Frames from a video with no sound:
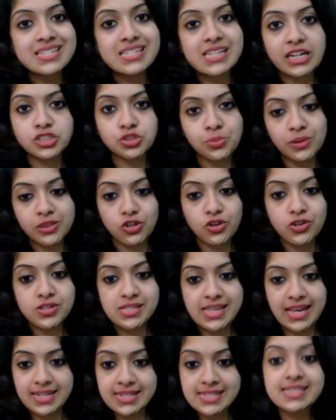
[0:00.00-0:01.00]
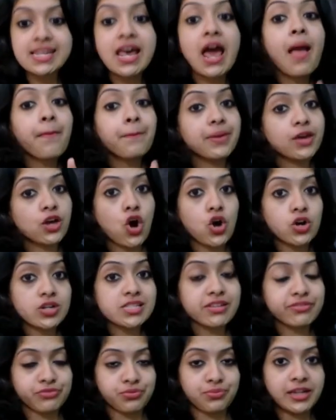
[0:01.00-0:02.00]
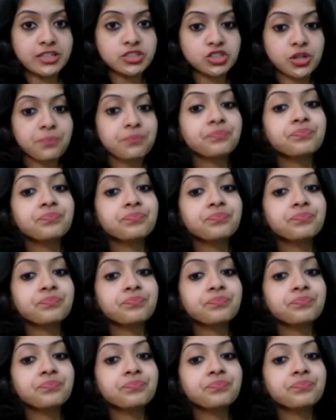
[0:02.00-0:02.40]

touch with your cells, because of which